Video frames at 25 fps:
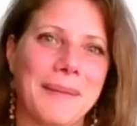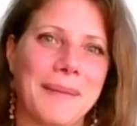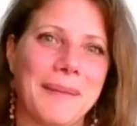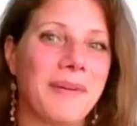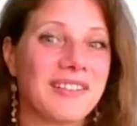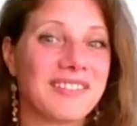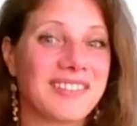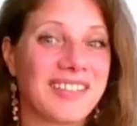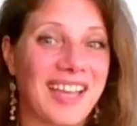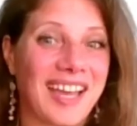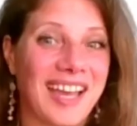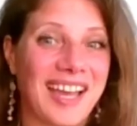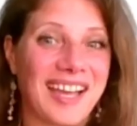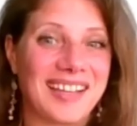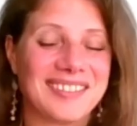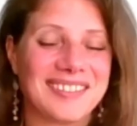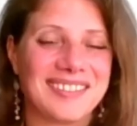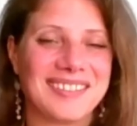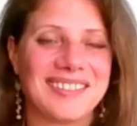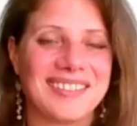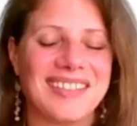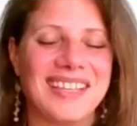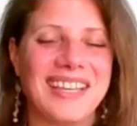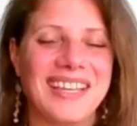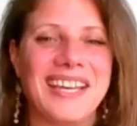a podcast
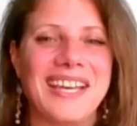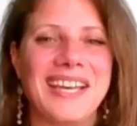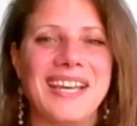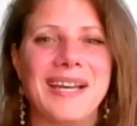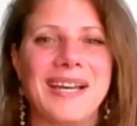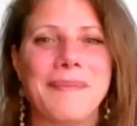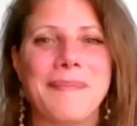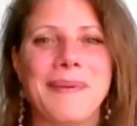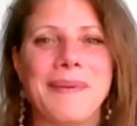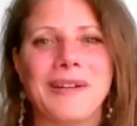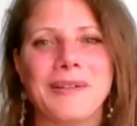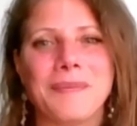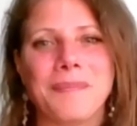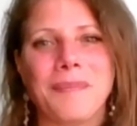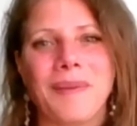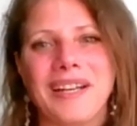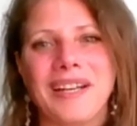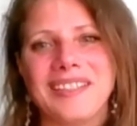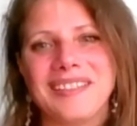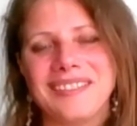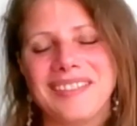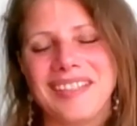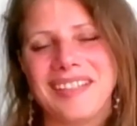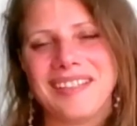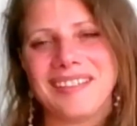about
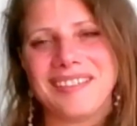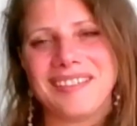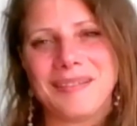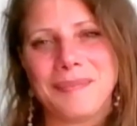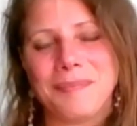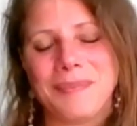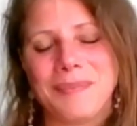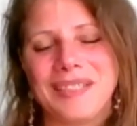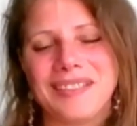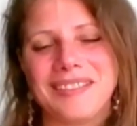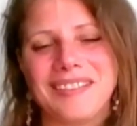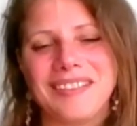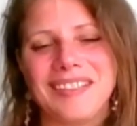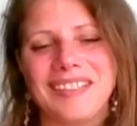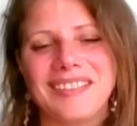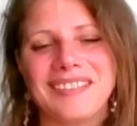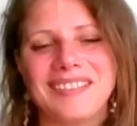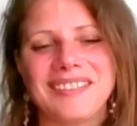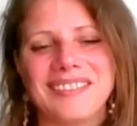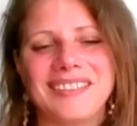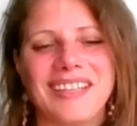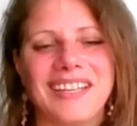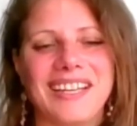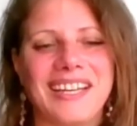mindset in business.